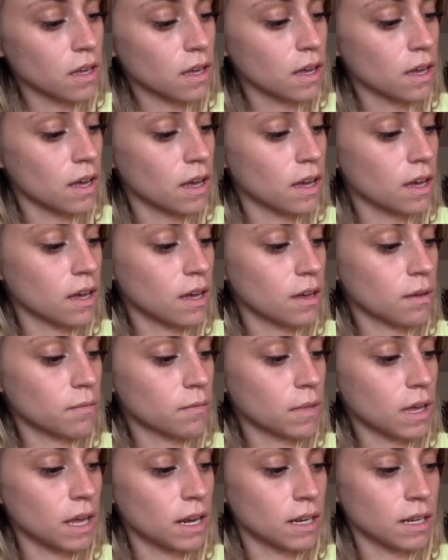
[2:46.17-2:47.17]

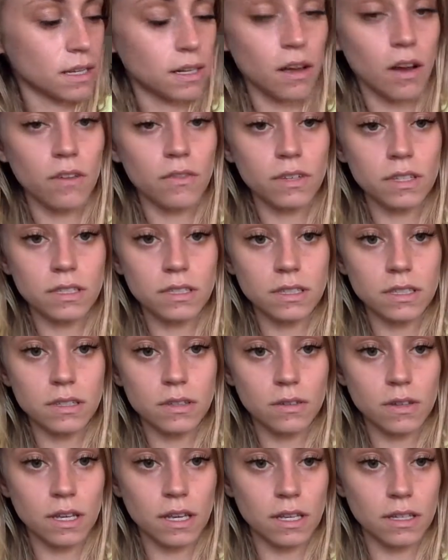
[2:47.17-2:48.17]
And obviously
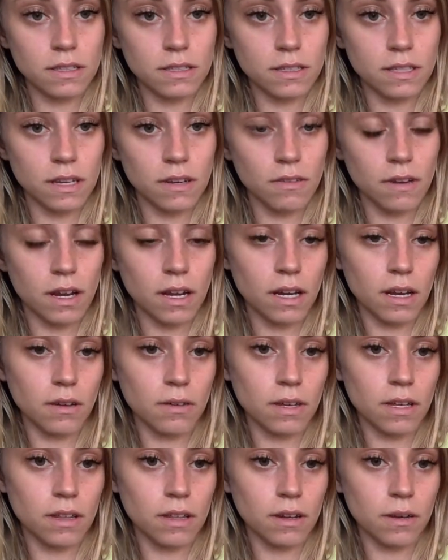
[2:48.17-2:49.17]
you can't see it right now
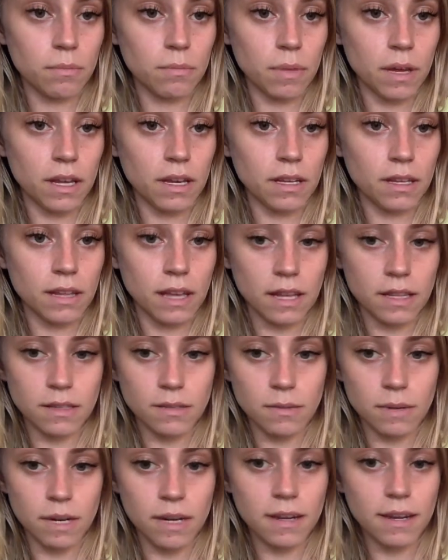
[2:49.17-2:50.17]
either, but that's
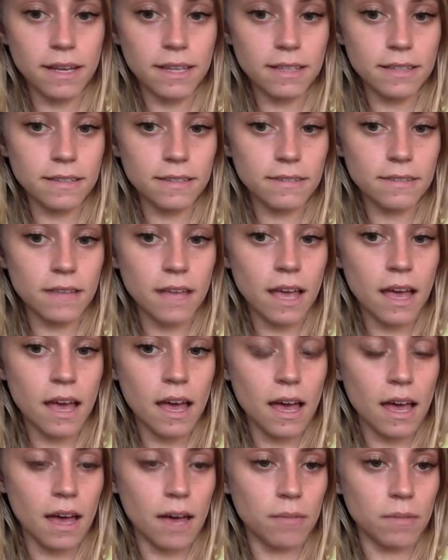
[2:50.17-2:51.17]
where it is.
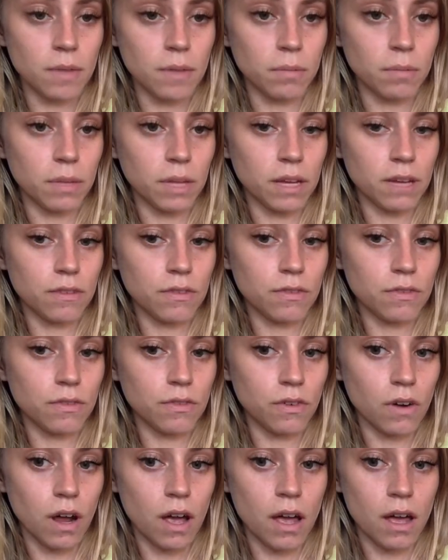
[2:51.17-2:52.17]
The blood
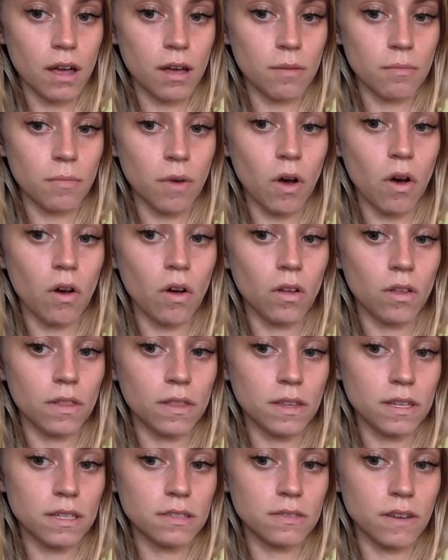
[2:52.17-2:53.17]
from all
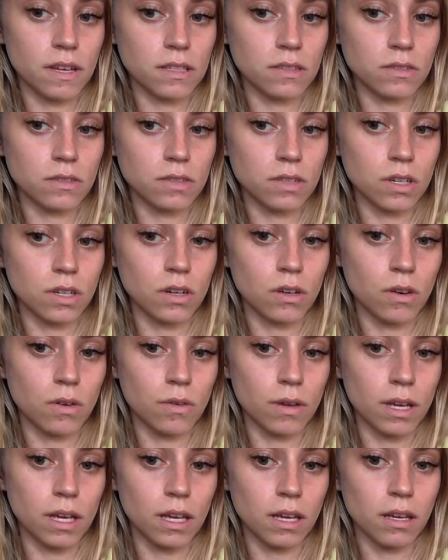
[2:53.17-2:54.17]
these vessels are
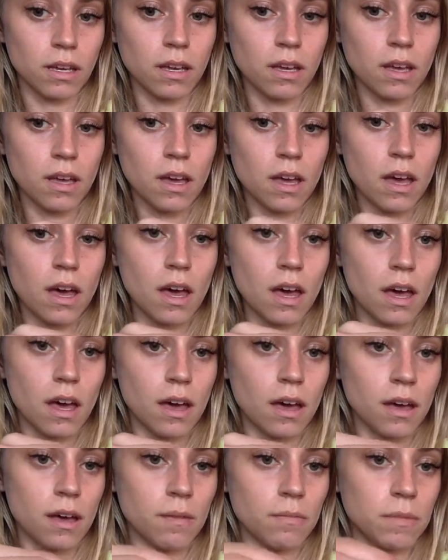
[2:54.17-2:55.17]
going
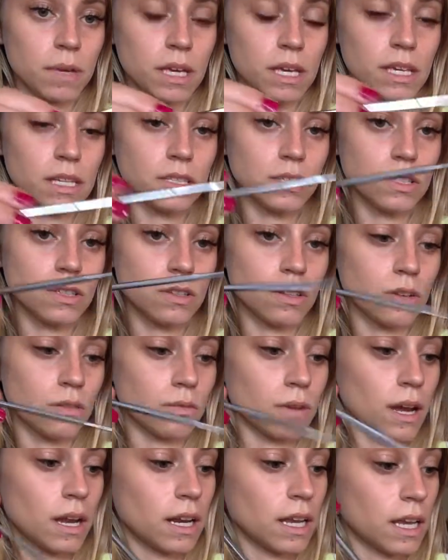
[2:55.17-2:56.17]
into the
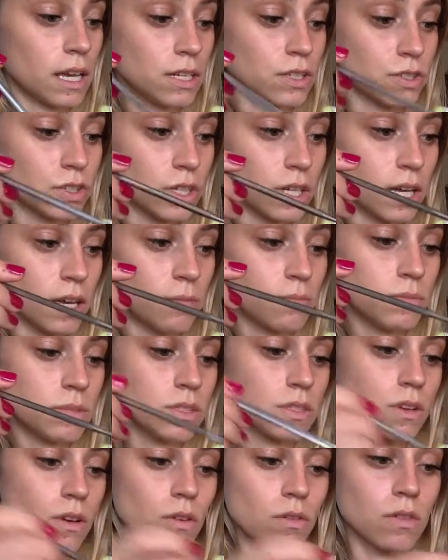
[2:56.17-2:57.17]
right atrium,
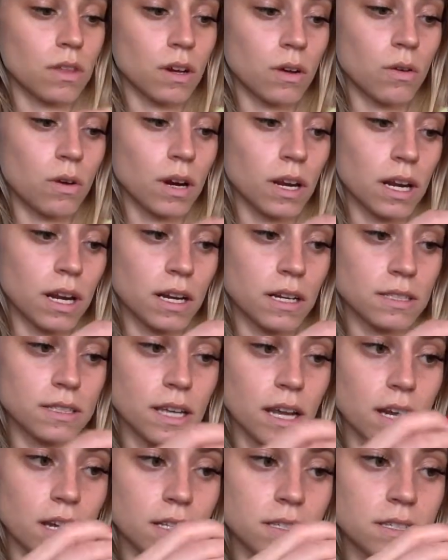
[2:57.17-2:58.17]
so the coronary
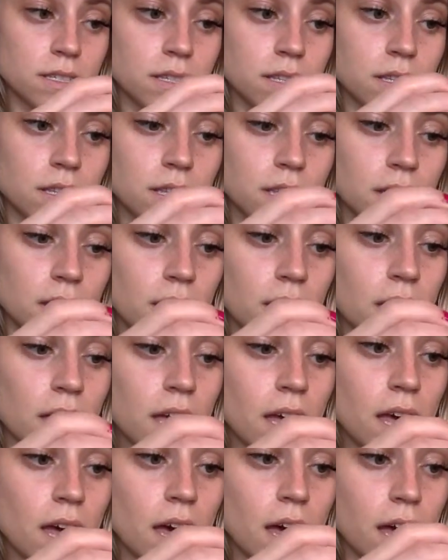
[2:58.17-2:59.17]
sinus, the
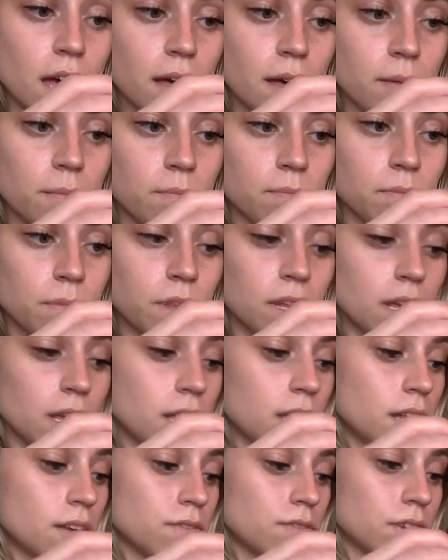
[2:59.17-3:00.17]

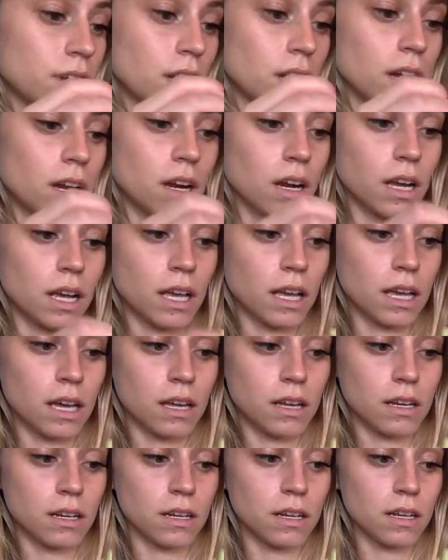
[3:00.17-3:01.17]
inferior
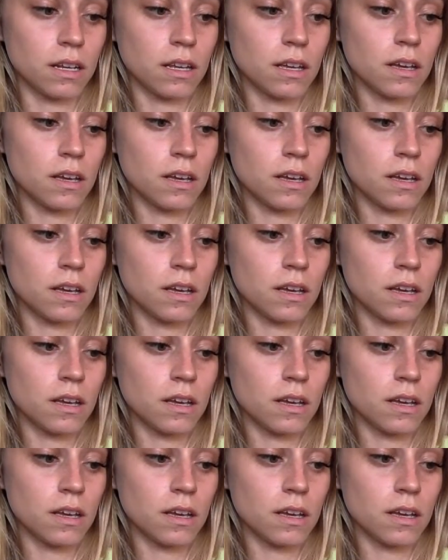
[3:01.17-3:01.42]
and